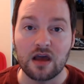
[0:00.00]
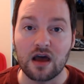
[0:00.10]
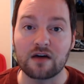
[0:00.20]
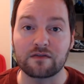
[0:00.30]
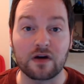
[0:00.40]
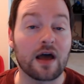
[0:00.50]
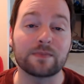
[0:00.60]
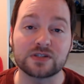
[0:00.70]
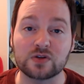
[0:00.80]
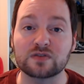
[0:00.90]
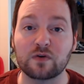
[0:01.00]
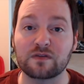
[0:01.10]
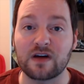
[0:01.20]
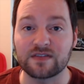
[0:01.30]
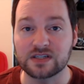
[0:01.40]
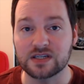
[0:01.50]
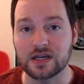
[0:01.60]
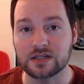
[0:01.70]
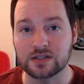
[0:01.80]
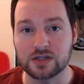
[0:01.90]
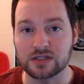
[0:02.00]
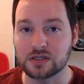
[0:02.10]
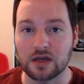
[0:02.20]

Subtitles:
of episodes 4, 5, and 6. Just